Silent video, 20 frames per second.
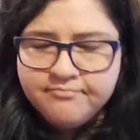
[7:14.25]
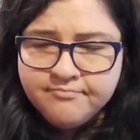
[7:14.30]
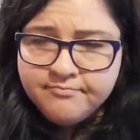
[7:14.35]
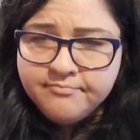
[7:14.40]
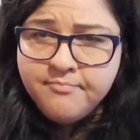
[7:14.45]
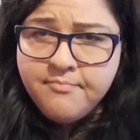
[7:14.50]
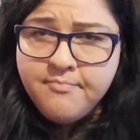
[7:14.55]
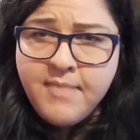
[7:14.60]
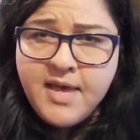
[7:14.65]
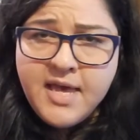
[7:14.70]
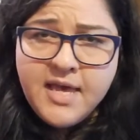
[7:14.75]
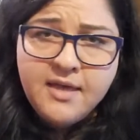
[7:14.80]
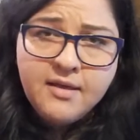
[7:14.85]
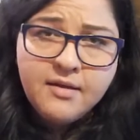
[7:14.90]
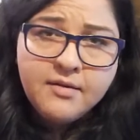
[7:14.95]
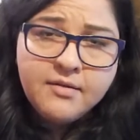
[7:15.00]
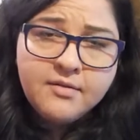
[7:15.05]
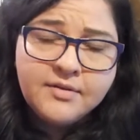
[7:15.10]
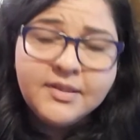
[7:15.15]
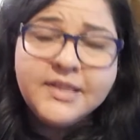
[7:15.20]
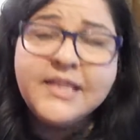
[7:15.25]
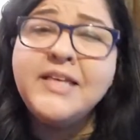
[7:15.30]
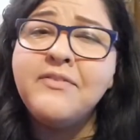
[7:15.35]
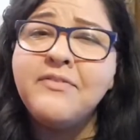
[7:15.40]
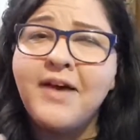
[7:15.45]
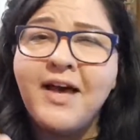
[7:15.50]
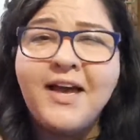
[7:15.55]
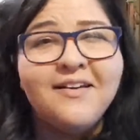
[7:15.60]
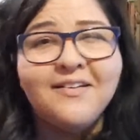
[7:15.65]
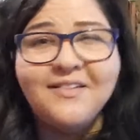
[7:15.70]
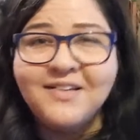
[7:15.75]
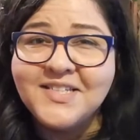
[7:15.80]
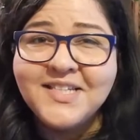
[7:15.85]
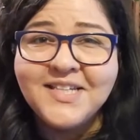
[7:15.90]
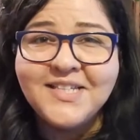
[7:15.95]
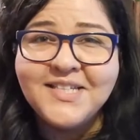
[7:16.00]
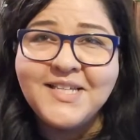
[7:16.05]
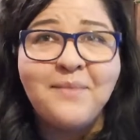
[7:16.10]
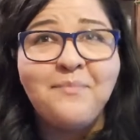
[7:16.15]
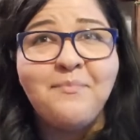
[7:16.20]
male, Levi, I was
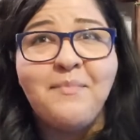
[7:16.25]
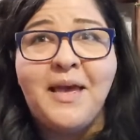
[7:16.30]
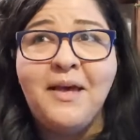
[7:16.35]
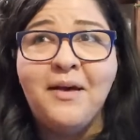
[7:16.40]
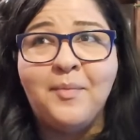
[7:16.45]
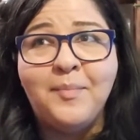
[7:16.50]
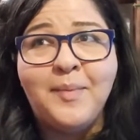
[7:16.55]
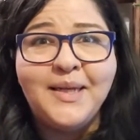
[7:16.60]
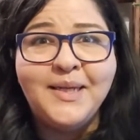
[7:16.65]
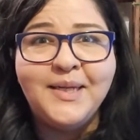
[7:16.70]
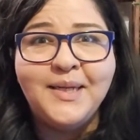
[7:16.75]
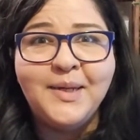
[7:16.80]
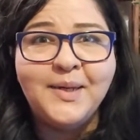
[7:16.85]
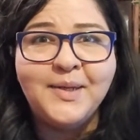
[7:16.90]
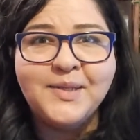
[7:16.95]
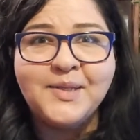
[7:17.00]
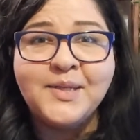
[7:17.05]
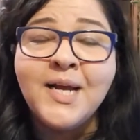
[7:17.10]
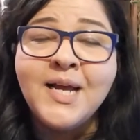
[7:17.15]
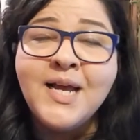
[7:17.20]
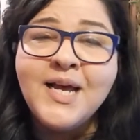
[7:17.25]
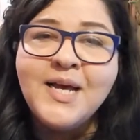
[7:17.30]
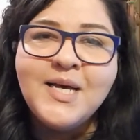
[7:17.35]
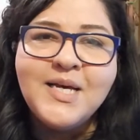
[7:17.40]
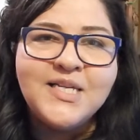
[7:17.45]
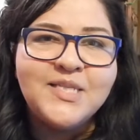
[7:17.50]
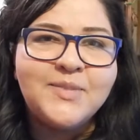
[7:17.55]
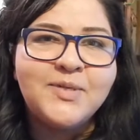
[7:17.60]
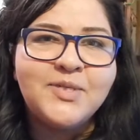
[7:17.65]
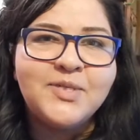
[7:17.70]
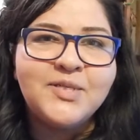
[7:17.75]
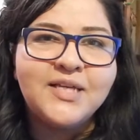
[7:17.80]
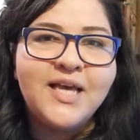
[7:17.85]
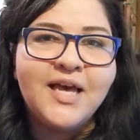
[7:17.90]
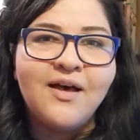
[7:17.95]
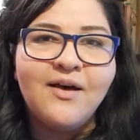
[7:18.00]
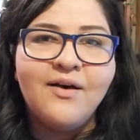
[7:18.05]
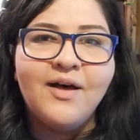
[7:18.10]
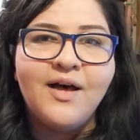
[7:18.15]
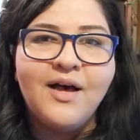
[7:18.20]
going to say male main character. Especially
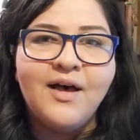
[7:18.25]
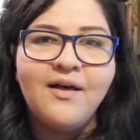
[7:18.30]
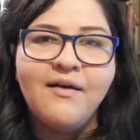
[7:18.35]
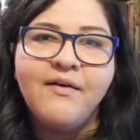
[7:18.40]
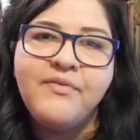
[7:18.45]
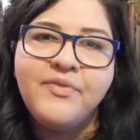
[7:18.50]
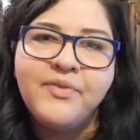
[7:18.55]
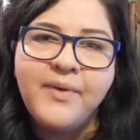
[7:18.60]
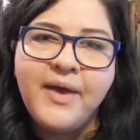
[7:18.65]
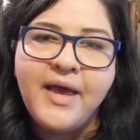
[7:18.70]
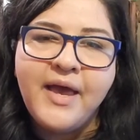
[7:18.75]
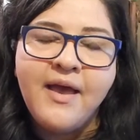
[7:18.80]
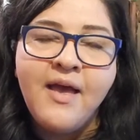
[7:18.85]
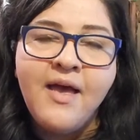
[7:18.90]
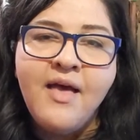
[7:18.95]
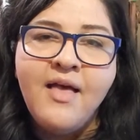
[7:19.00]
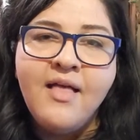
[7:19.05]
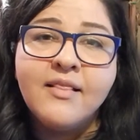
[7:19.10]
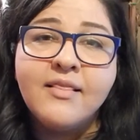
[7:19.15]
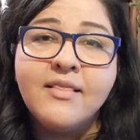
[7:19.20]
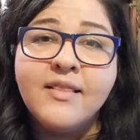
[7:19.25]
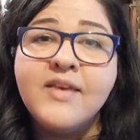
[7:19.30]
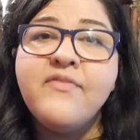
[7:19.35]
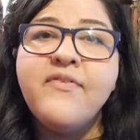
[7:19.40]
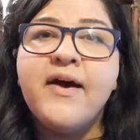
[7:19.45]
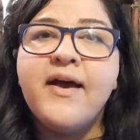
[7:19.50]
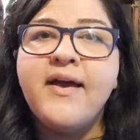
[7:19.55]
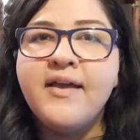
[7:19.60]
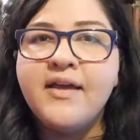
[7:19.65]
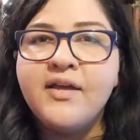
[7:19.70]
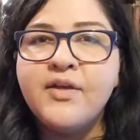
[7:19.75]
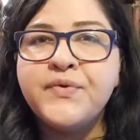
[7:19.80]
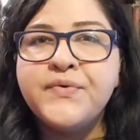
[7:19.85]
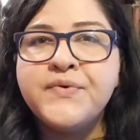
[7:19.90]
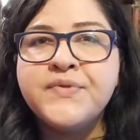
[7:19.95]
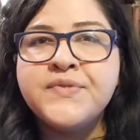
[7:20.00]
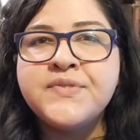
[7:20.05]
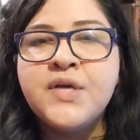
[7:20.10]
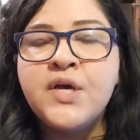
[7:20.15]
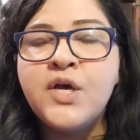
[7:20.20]
how uh, the way Levi
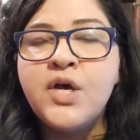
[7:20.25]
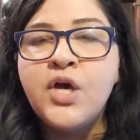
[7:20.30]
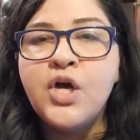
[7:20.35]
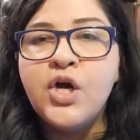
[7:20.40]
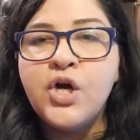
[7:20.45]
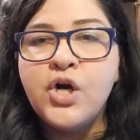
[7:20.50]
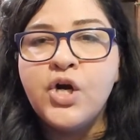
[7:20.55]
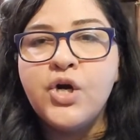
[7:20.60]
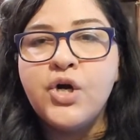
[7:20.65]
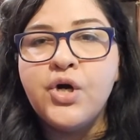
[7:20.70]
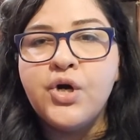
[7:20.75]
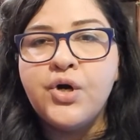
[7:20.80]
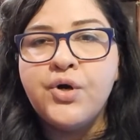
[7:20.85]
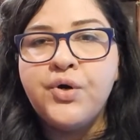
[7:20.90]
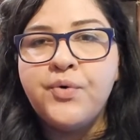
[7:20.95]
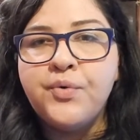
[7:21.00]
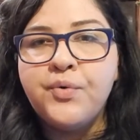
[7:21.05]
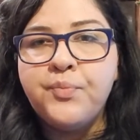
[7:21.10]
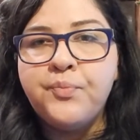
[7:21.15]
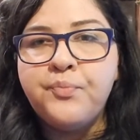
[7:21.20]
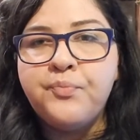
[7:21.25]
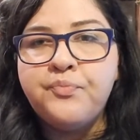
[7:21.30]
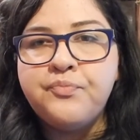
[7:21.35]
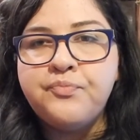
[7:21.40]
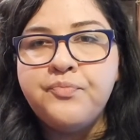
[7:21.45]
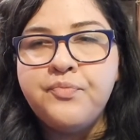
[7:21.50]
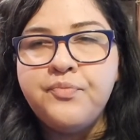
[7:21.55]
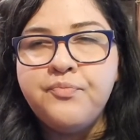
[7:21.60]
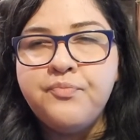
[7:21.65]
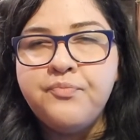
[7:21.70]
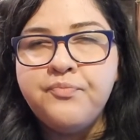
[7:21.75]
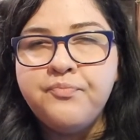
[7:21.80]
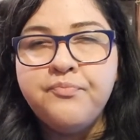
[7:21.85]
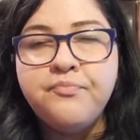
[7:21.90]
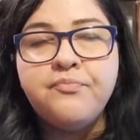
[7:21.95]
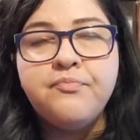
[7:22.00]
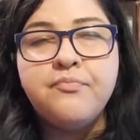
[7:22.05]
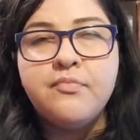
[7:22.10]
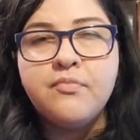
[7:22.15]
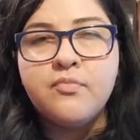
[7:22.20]
handles her
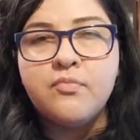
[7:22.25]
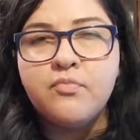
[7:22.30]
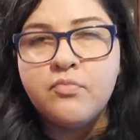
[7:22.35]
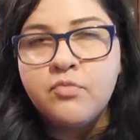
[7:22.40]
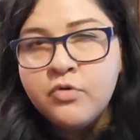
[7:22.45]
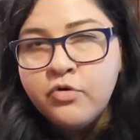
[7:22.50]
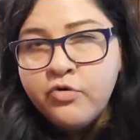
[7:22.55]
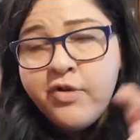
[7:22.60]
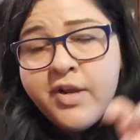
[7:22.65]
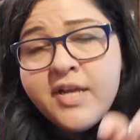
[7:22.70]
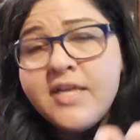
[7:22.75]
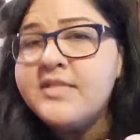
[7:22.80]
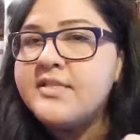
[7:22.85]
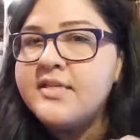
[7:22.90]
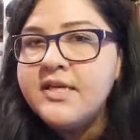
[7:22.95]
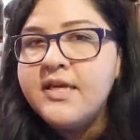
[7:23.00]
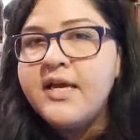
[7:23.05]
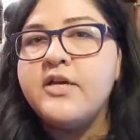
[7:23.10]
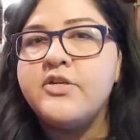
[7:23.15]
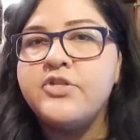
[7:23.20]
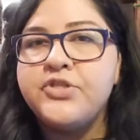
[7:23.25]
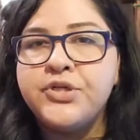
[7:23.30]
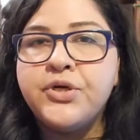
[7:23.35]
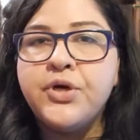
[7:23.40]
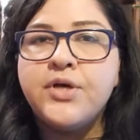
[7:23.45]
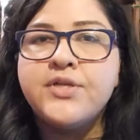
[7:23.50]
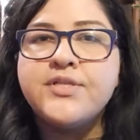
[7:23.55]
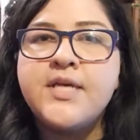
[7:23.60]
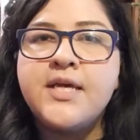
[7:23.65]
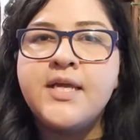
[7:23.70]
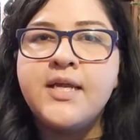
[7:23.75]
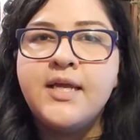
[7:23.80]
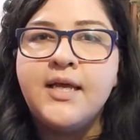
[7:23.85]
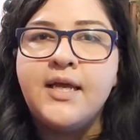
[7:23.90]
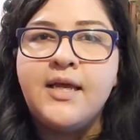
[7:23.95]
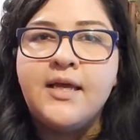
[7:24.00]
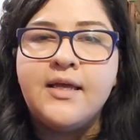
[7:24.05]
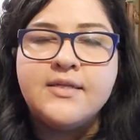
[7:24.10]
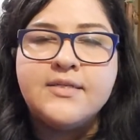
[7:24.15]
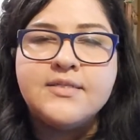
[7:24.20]
crazy, as she calls it.
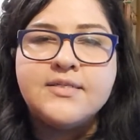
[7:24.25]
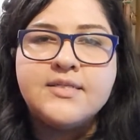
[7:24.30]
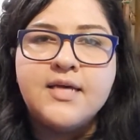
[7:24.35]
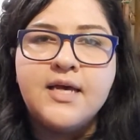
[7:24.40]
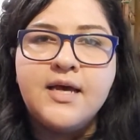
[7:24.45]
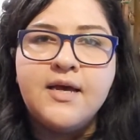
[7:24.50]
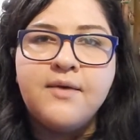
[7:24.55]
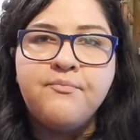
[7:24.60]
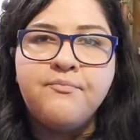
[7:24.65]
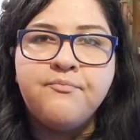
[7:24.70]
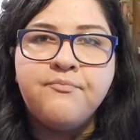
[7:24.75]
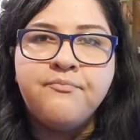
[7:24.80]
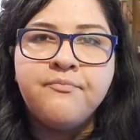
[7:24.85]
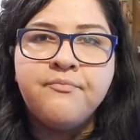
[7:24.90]
And, um...